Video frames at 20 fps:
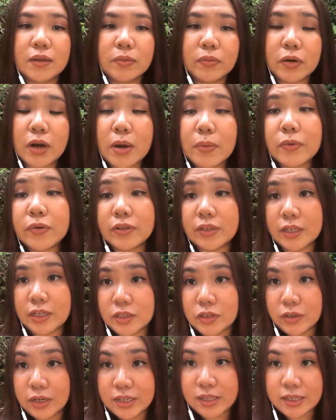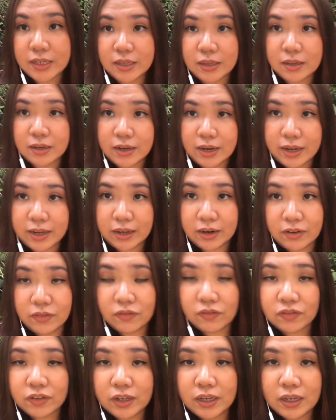properly addressing the
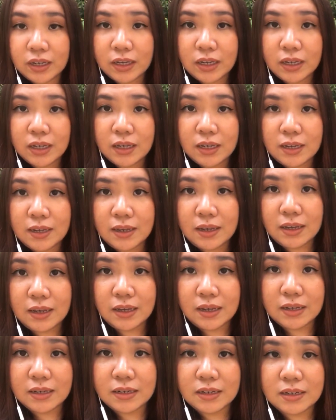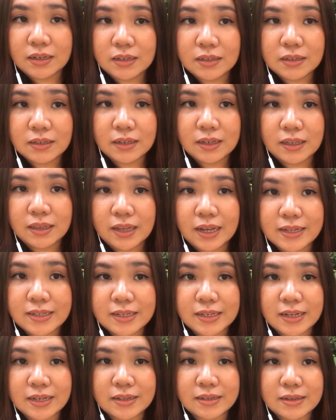negative, and in that
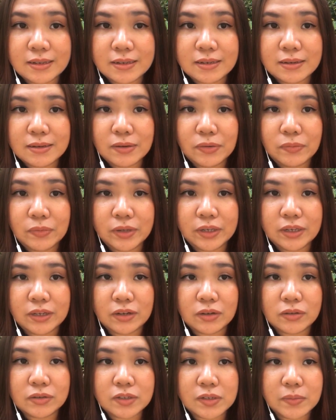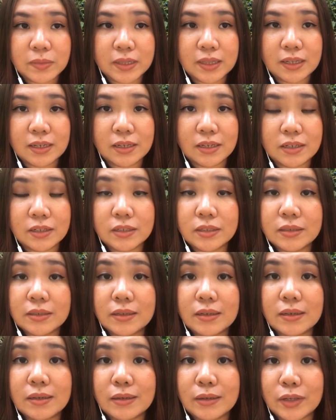sense, being ultimately
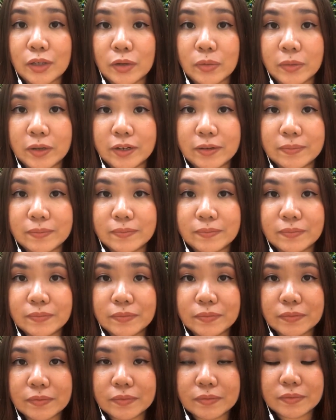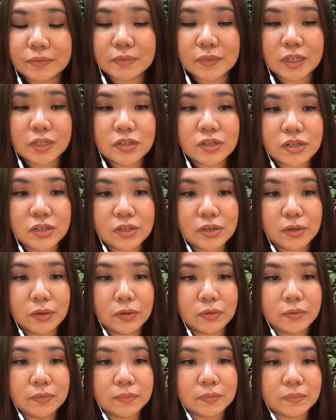human.
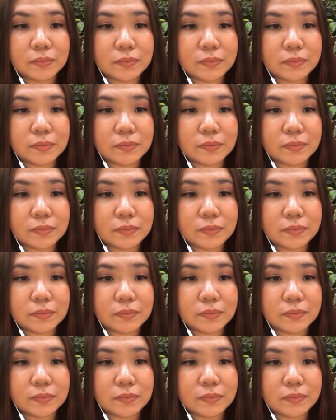So